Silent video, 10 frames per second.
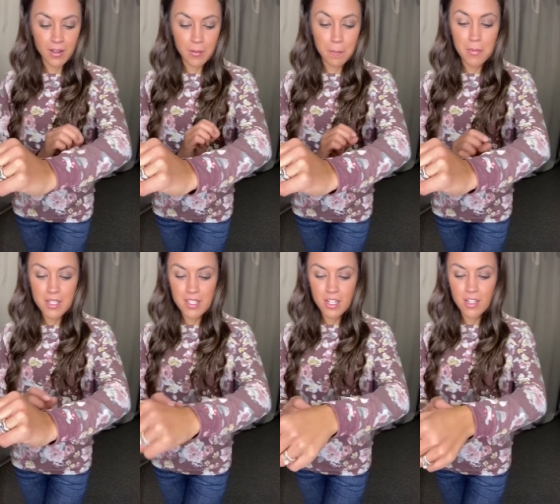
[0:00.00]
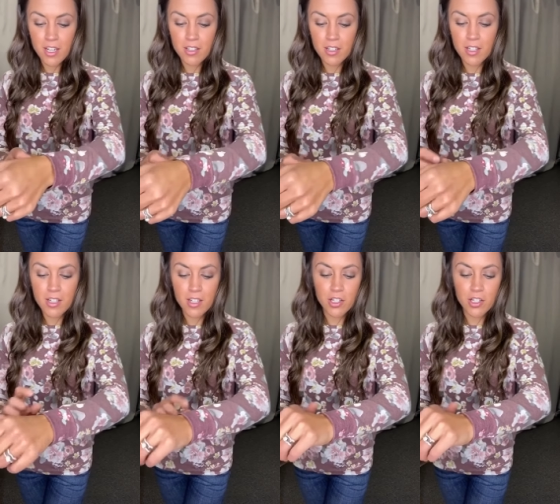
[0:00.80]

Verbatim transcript: a mustard color and